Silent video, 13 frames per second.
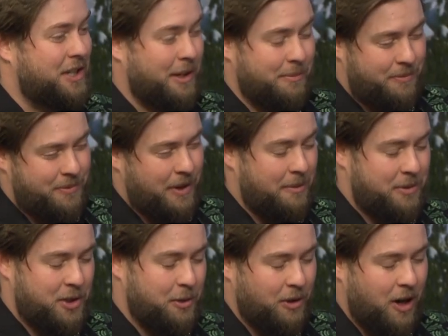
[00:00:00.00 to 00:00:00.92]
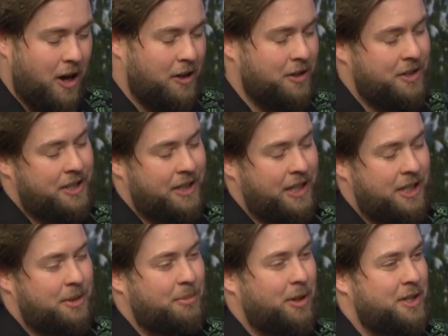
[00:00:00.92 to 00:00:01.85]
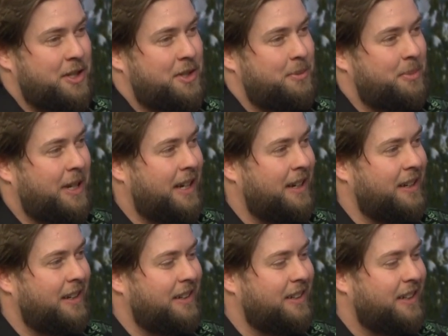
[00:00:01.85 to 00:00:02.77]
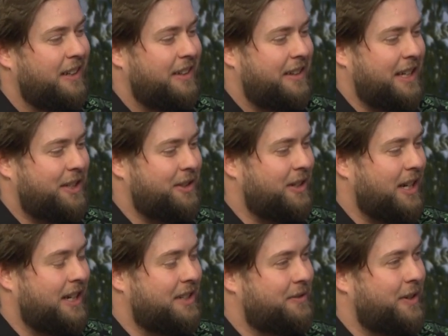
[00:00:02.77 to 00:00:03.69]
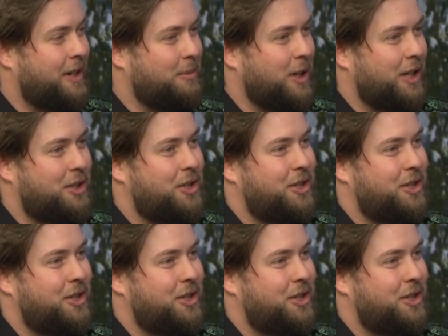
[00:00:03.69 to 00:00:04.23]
I'm, yeah. I'm super honored to get to participate and thank you guys very much.